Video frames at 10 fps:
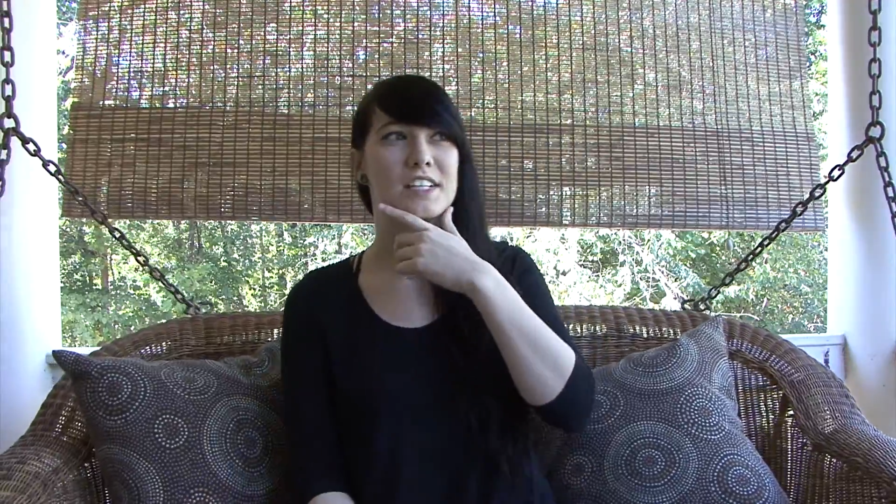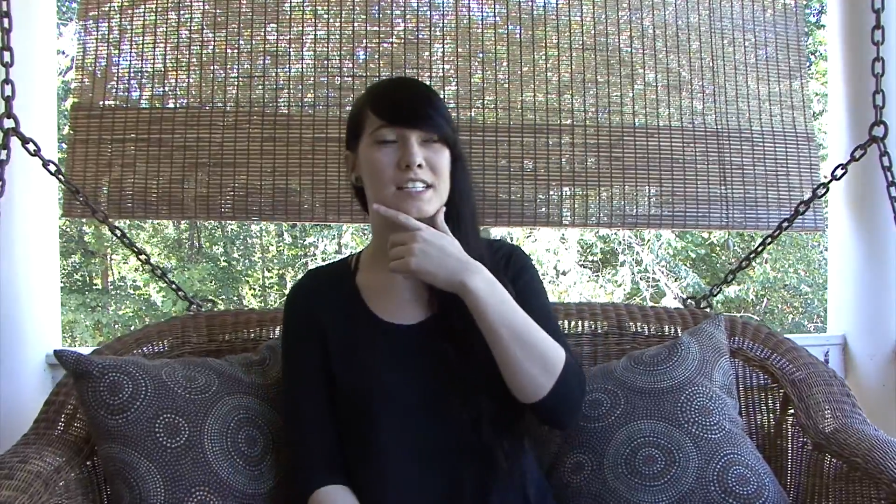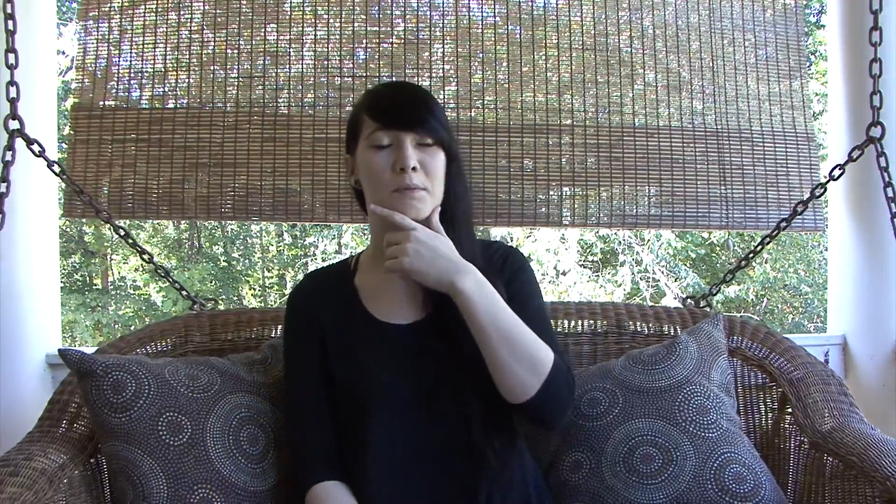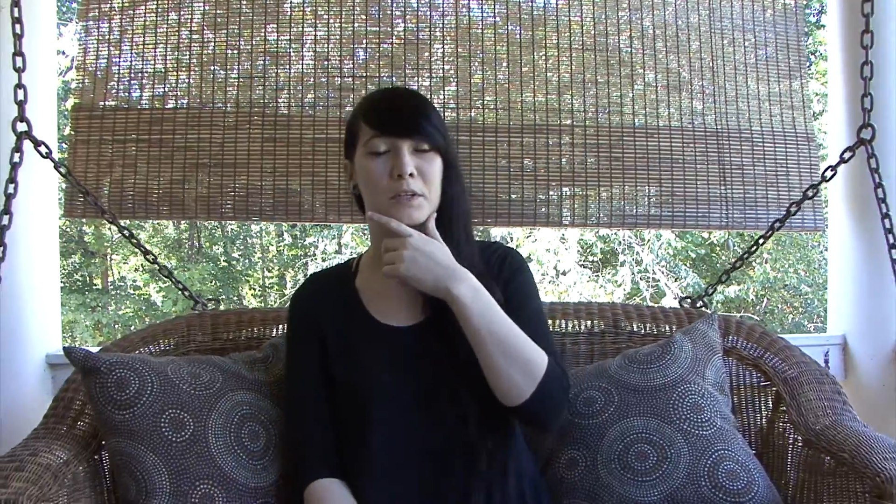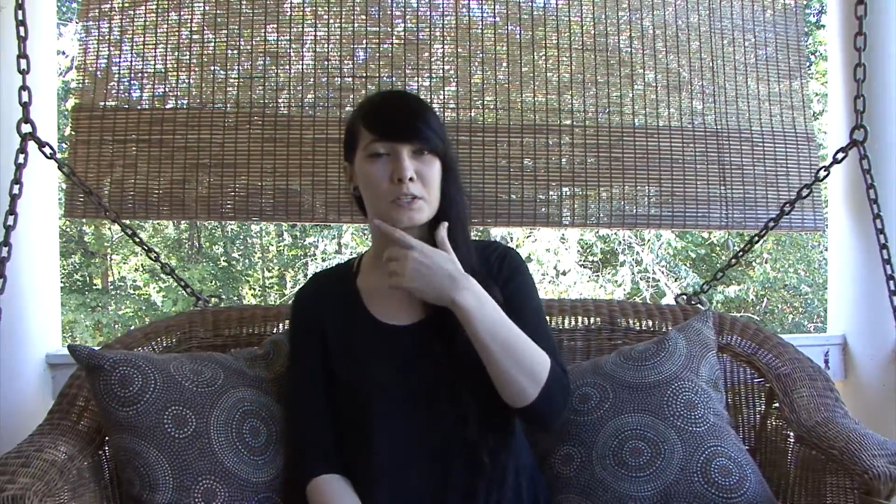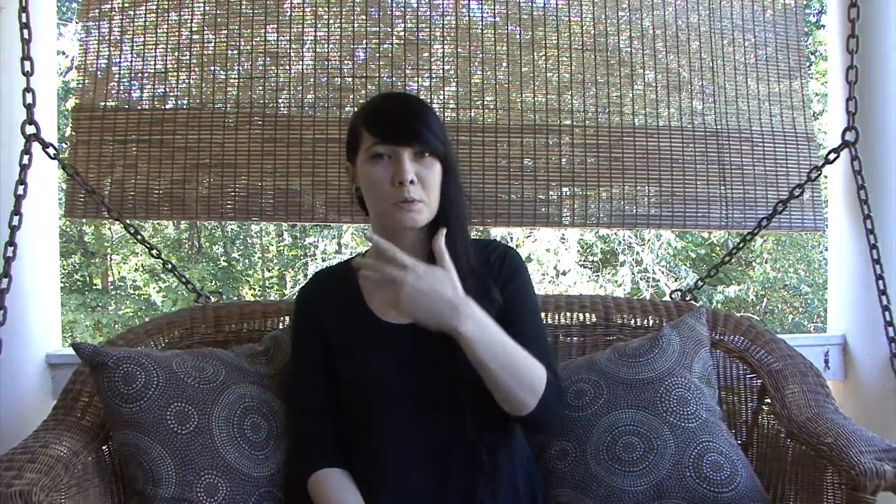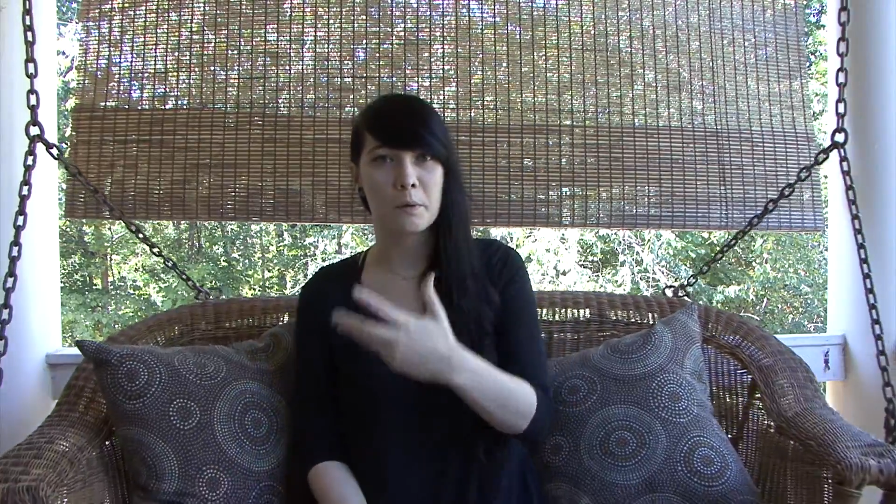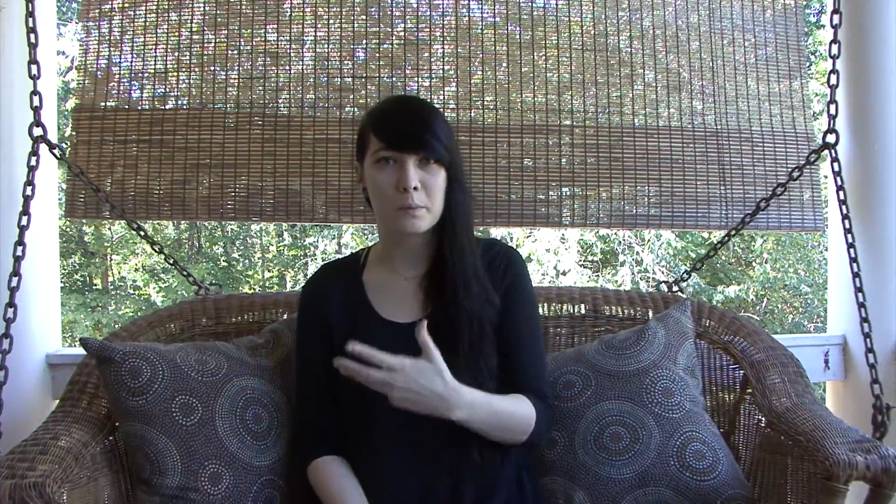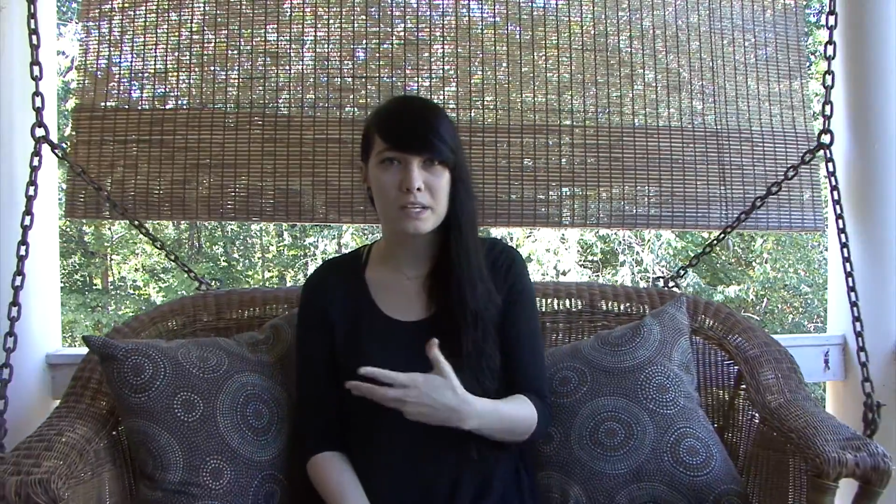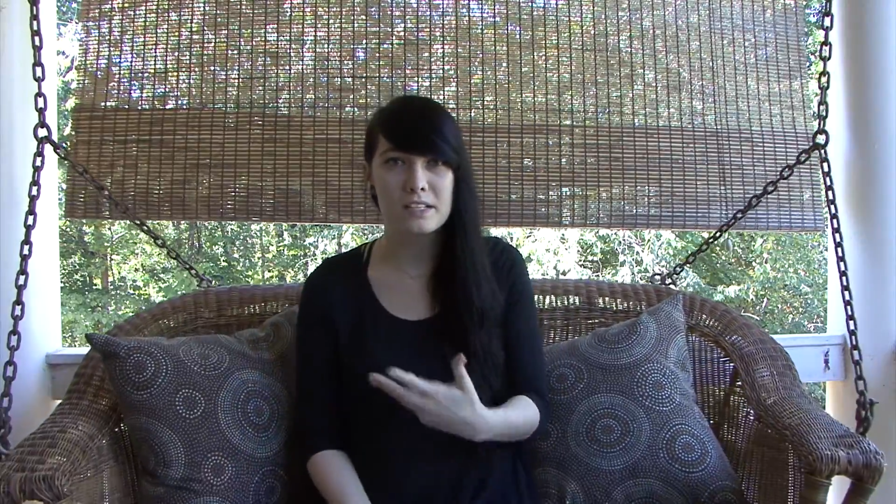similar to
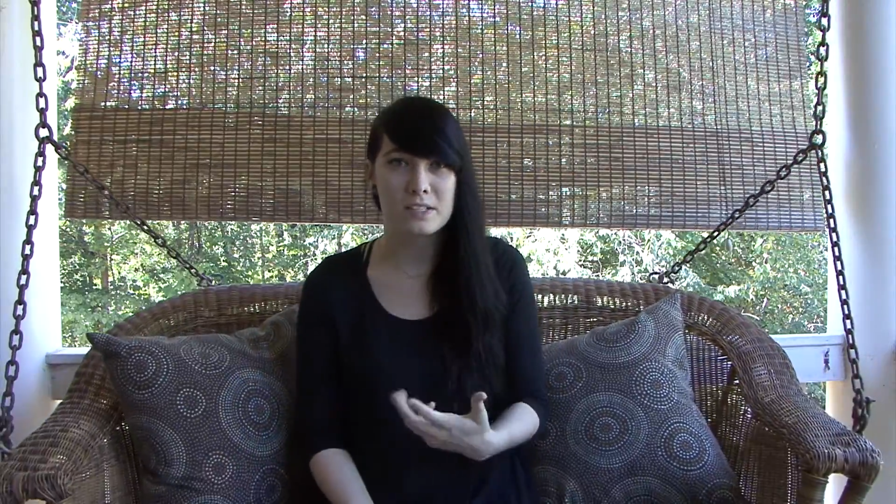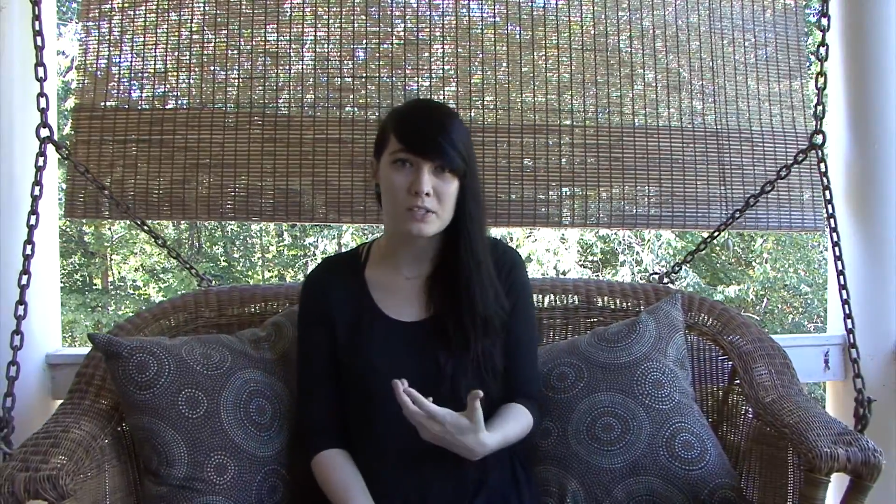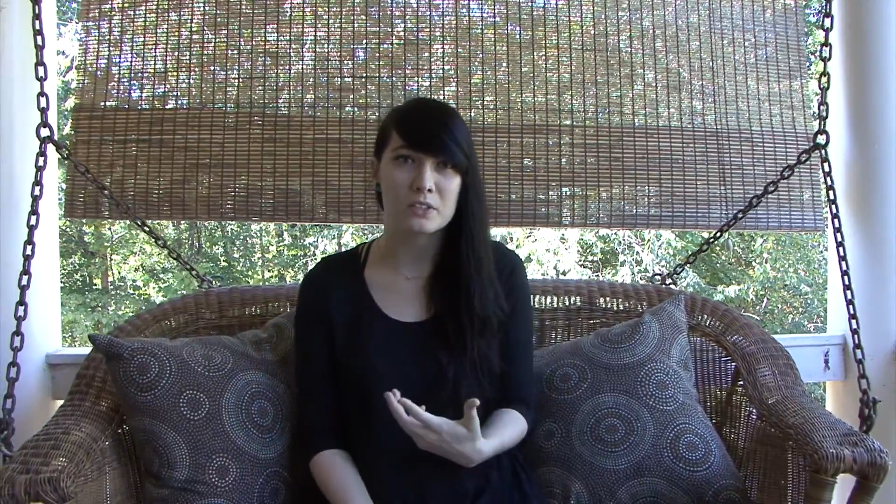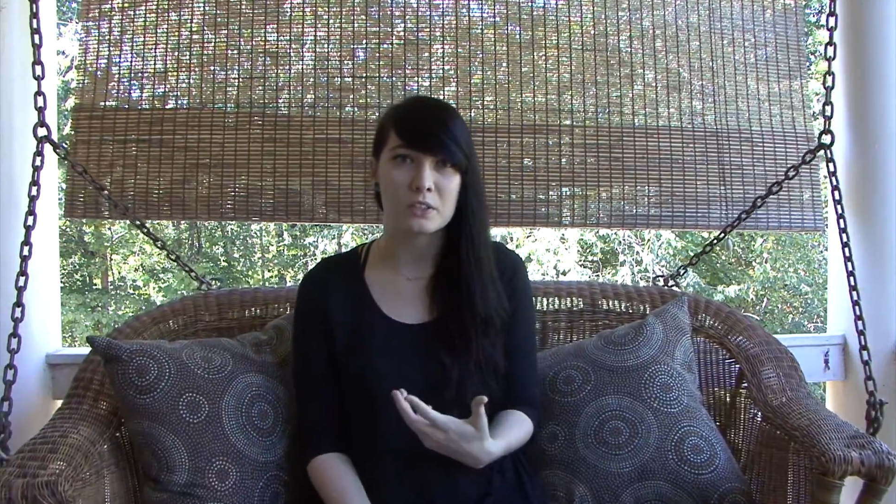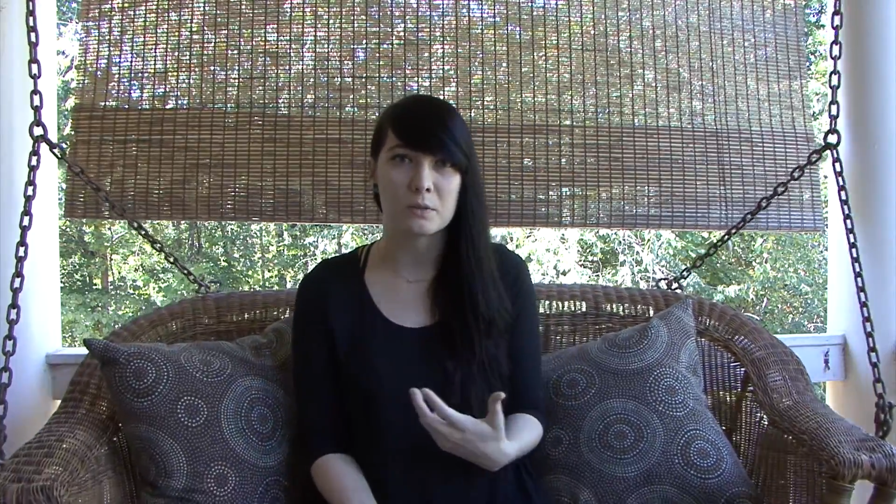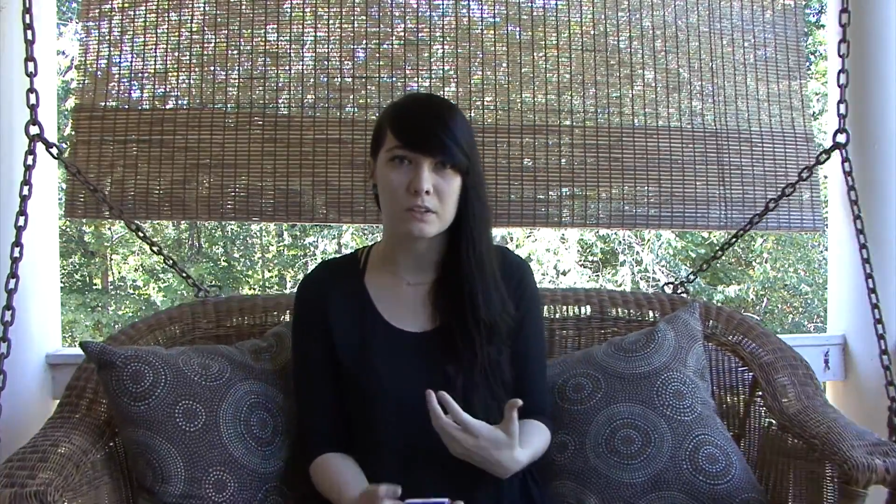what we still do